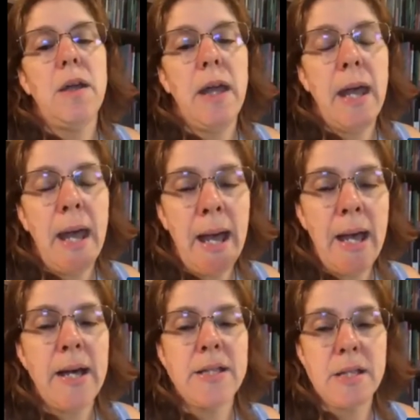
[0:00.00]

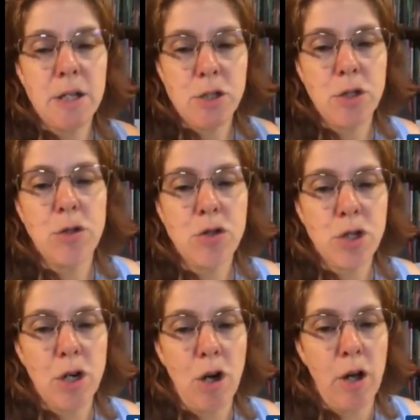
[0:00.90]
has a
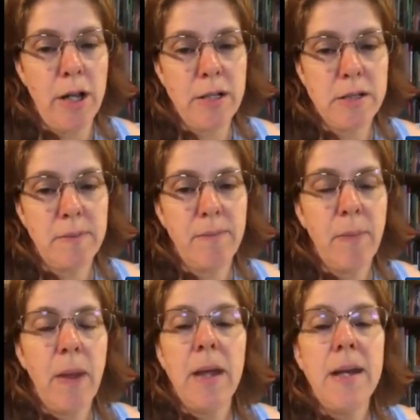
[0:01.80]
solution on it,
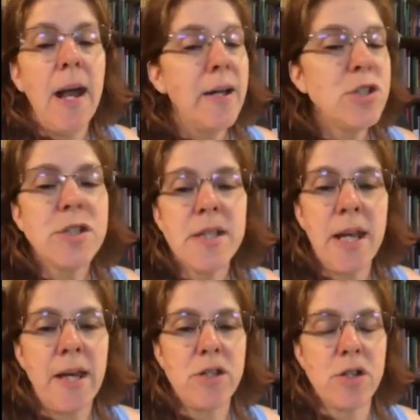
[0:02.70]
not just
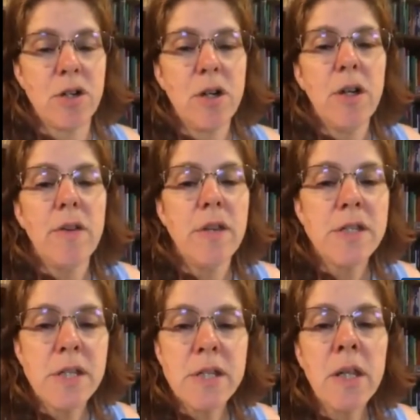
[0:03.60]
the answer.
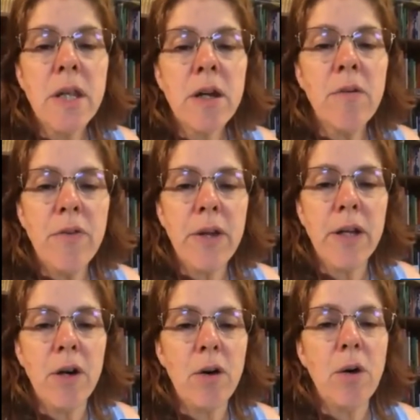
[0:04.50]
This is a little
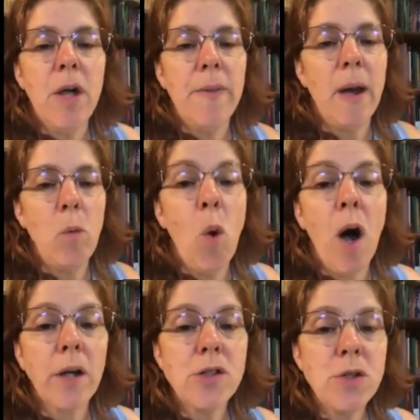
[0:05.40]
video that
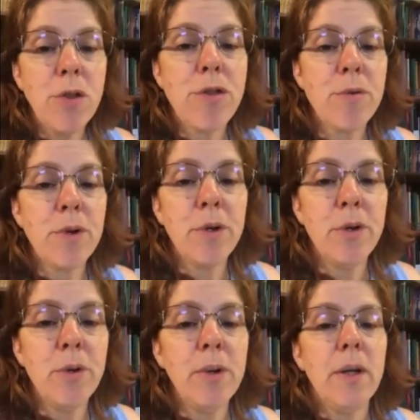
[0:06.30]
walks you
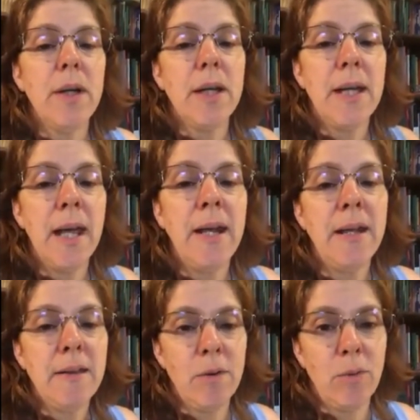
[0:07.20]
through
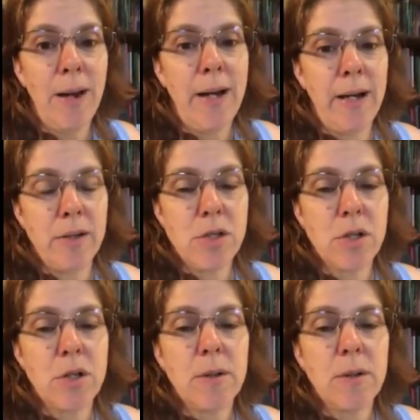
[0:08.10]
getting the right answer.